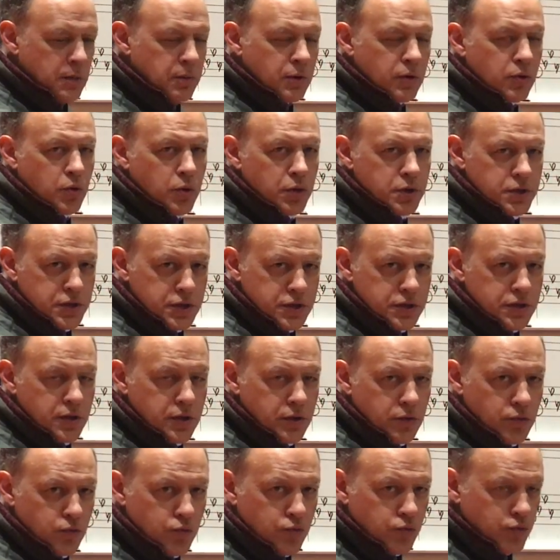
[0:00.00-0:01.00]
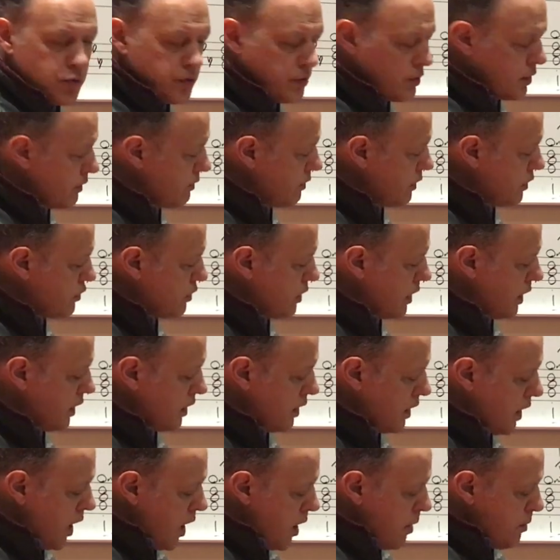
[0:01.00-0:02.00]
of course, is the root of the
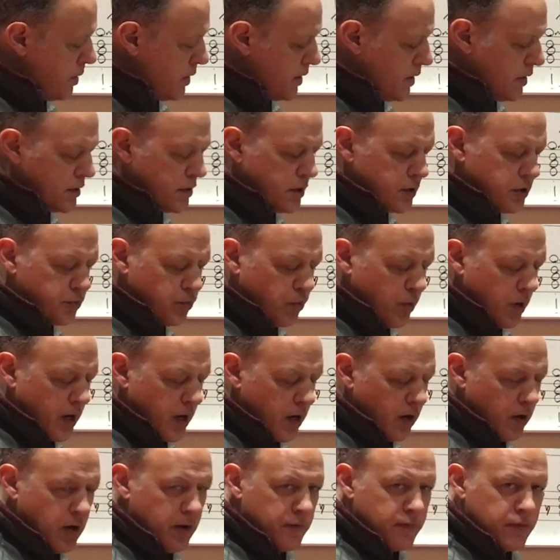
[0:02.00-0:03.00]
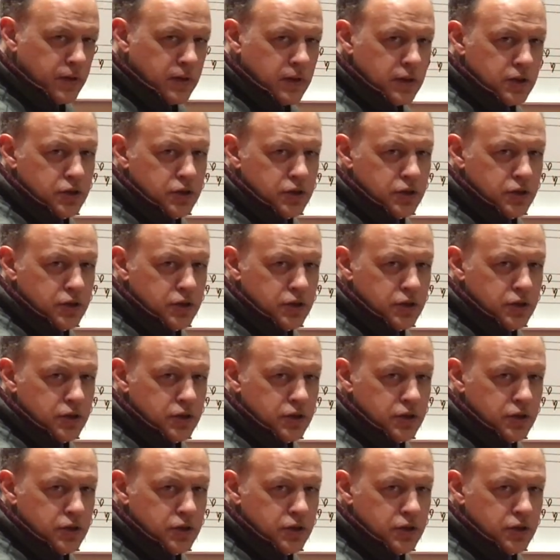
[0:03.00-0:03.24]
triad. But this is why often the